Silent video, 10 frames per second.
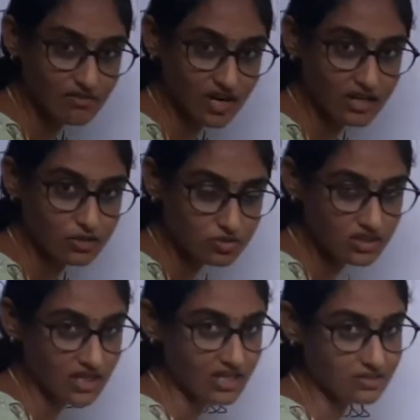values
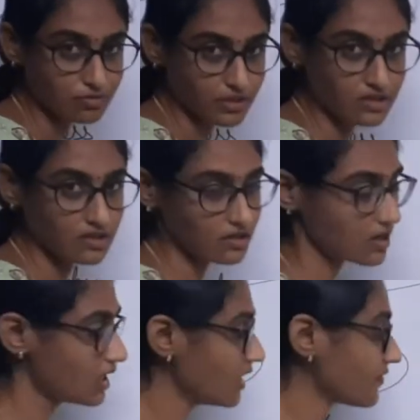than expected.
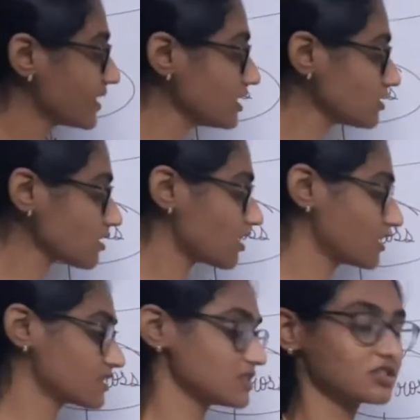These are called
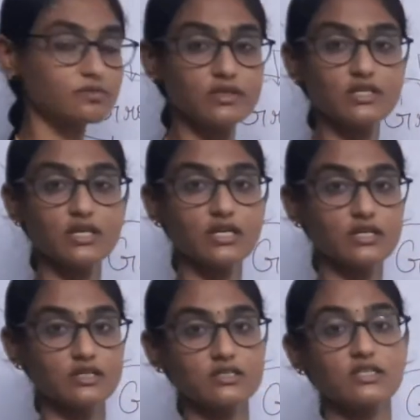as instrumental
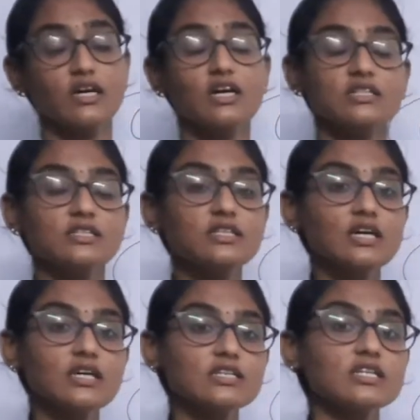errors.
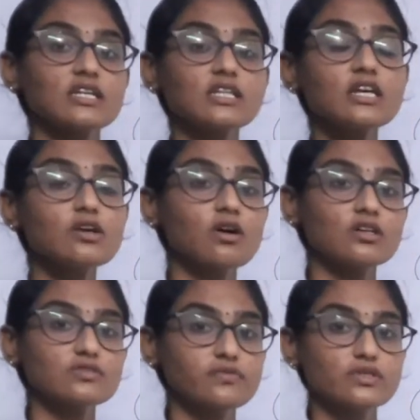There is another
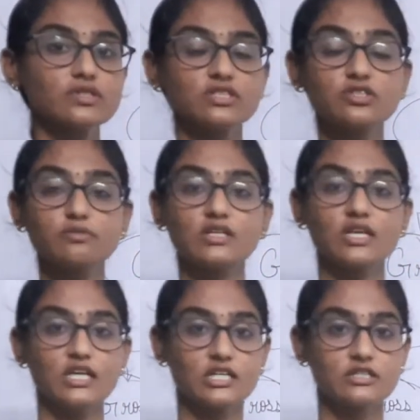cause for instrumental
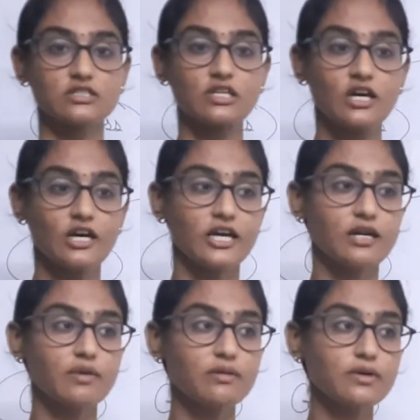errors. It
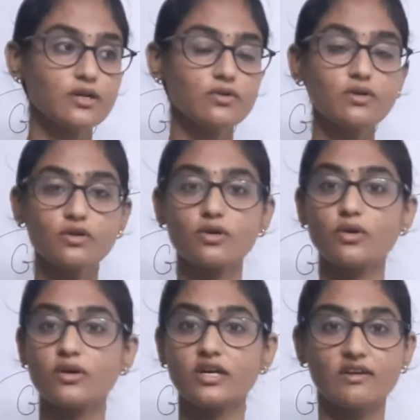might be due to
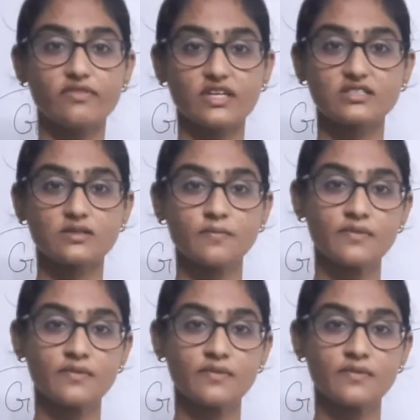loading effects.